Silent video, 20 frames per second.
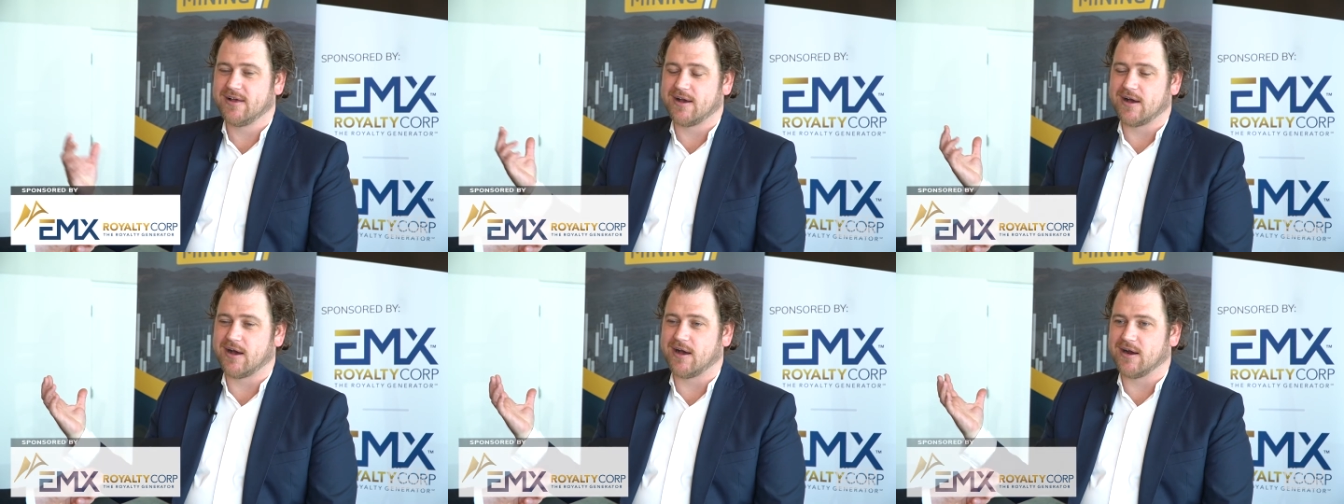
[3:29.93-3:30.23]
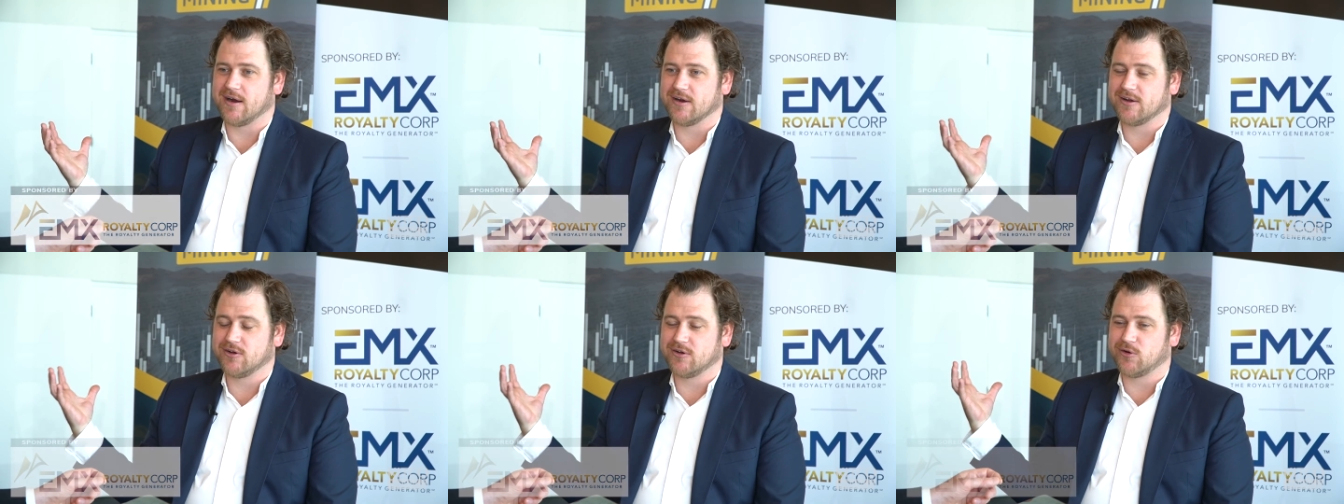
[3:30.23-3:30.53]

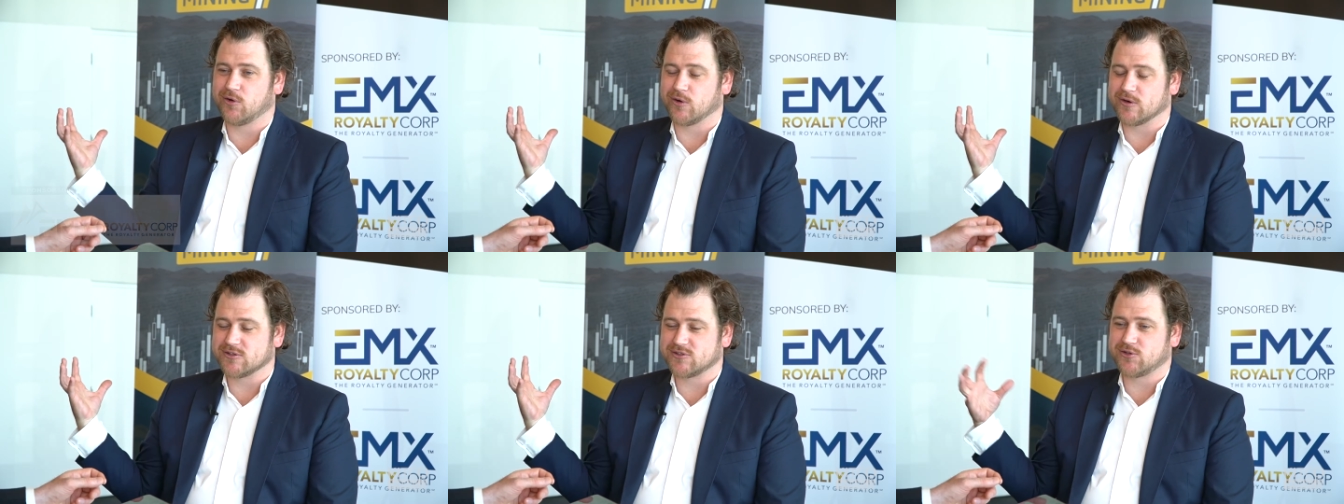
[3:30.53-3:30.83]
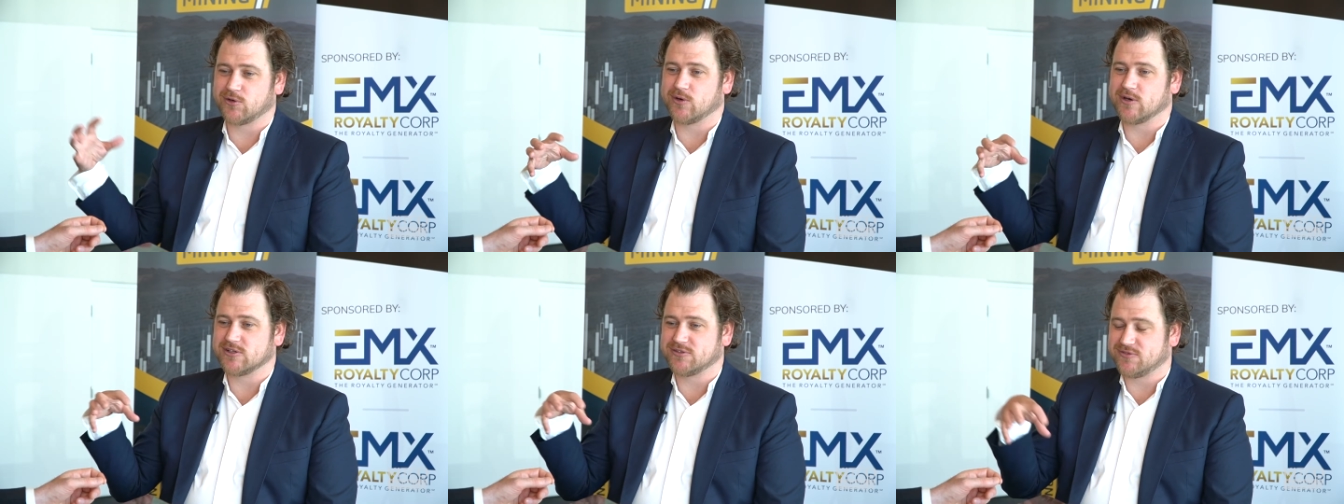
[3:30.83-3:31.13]
Our core
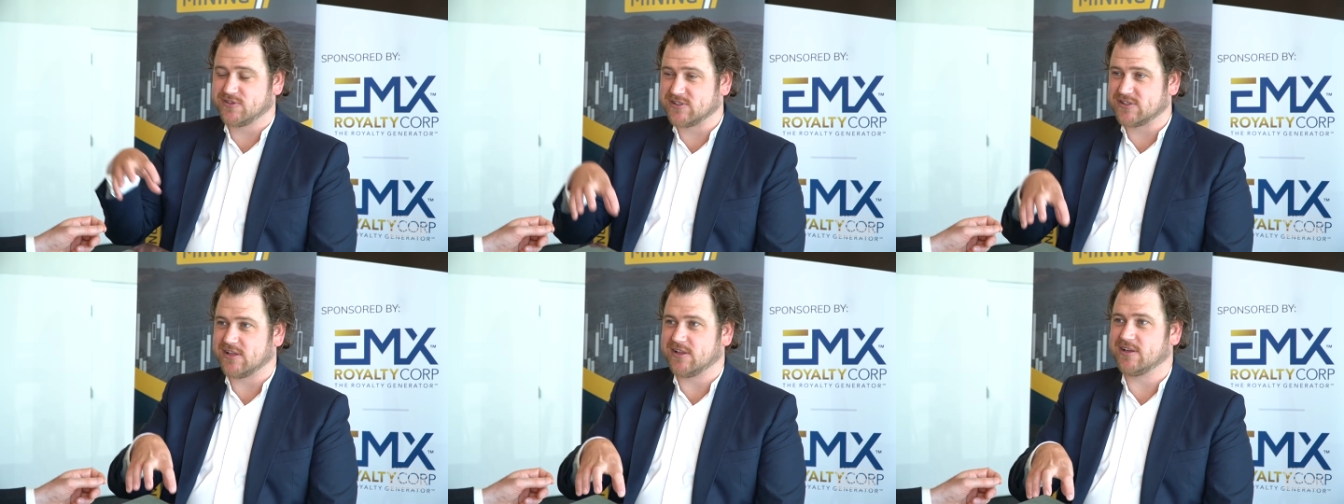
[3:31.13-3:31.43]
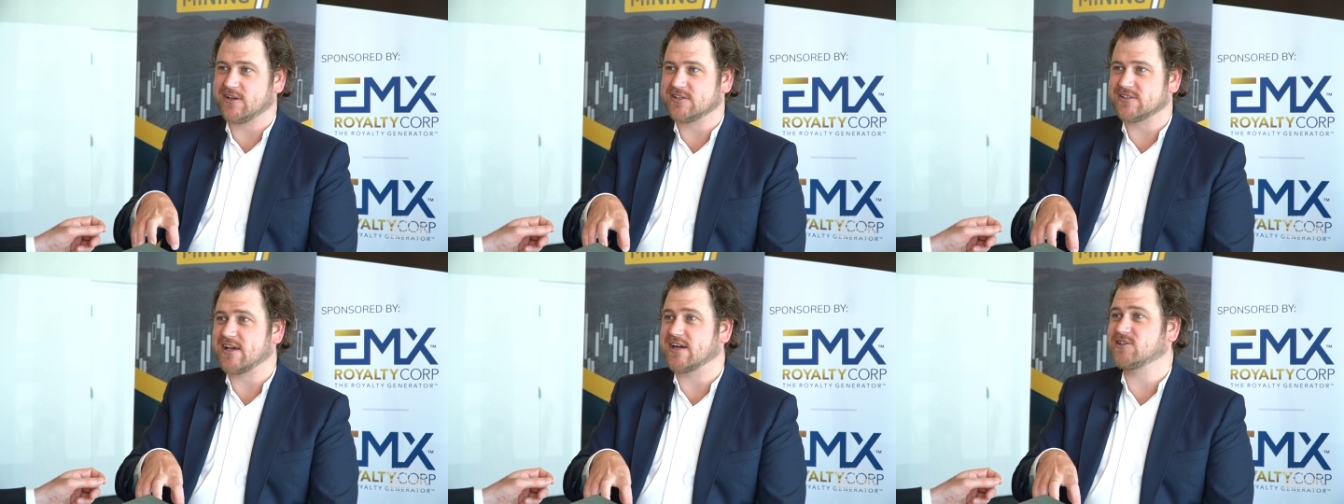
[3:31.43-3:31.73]
storage
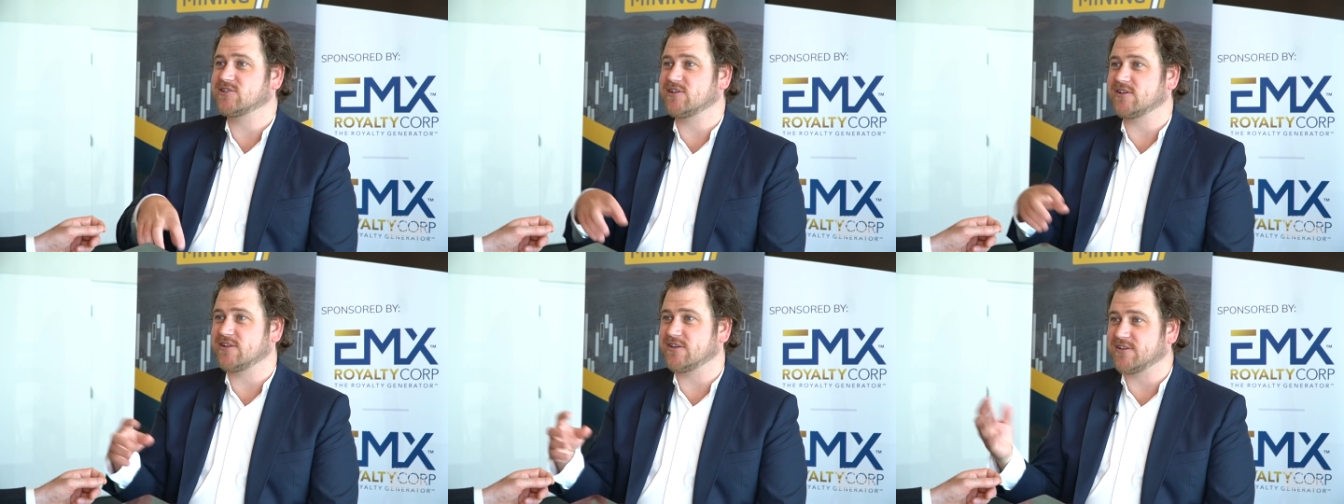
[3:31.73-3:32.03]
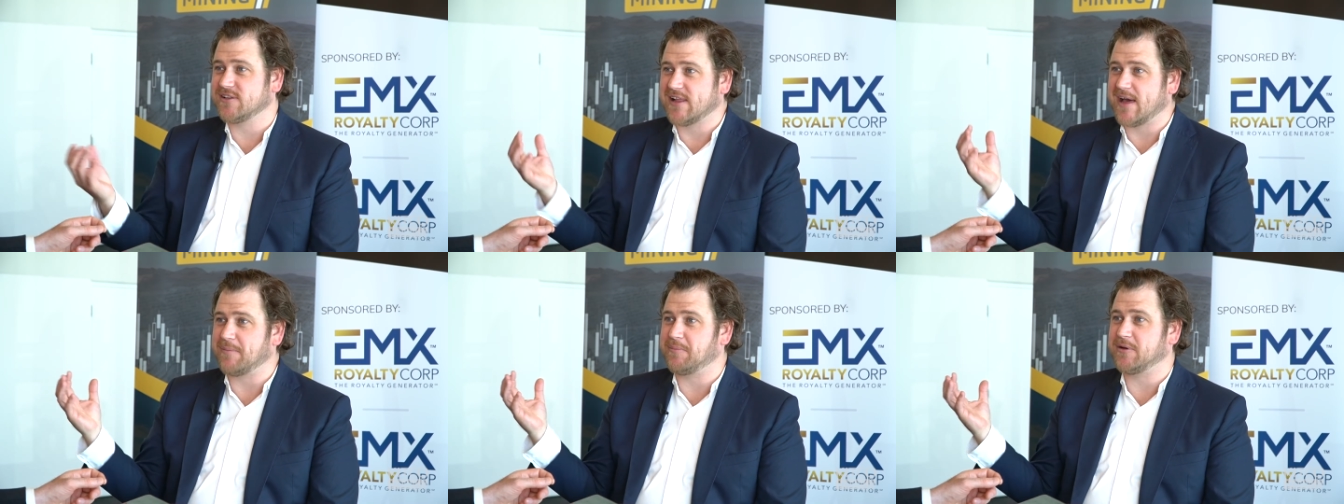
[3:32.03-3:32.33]
facility is actually the
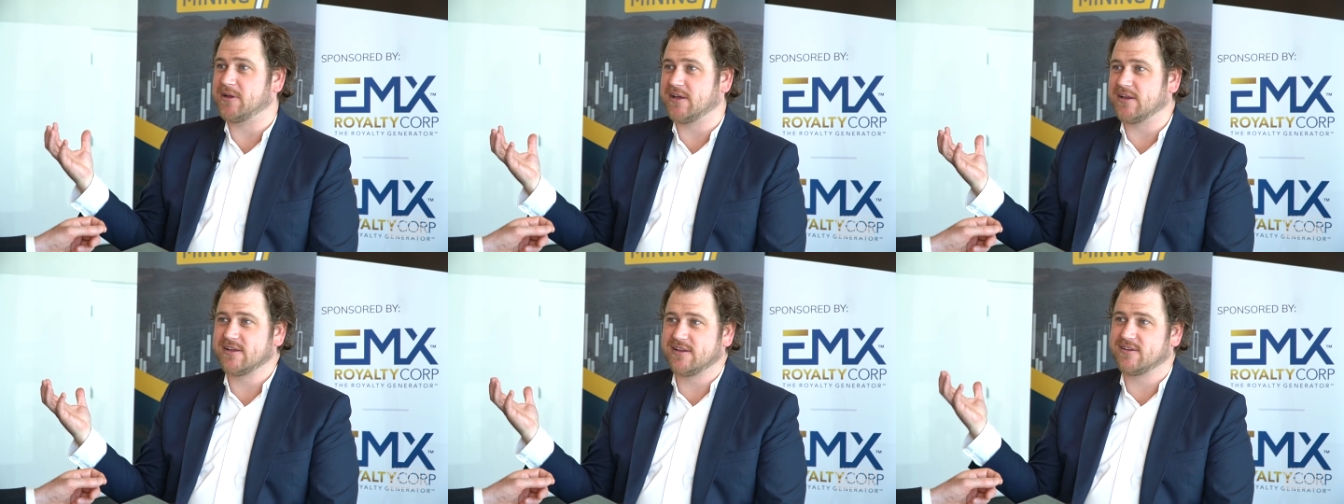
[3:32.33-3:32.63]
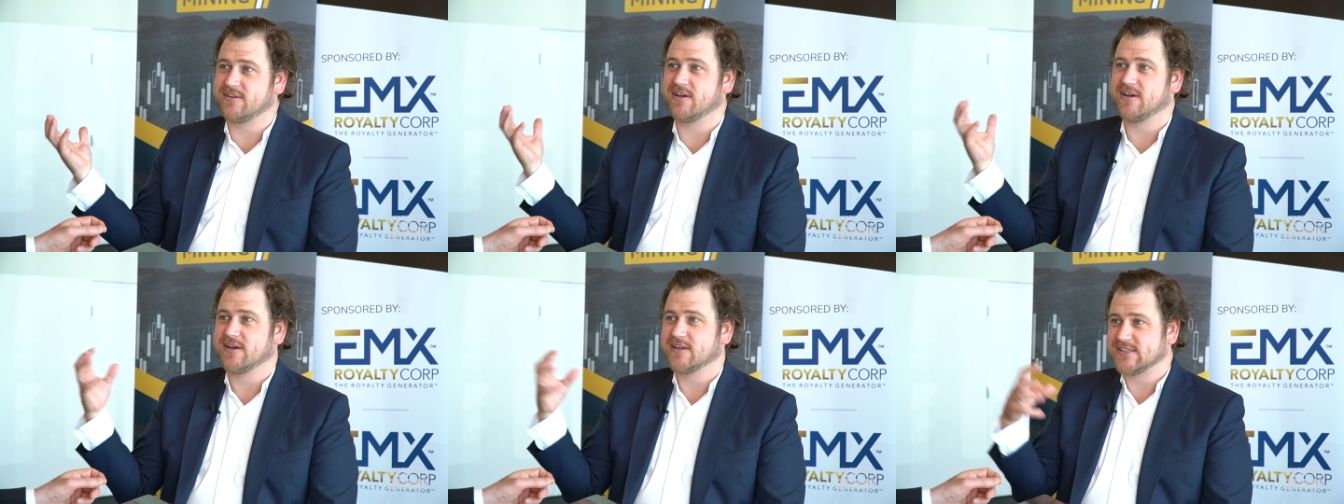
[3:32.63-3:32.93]
dilapidated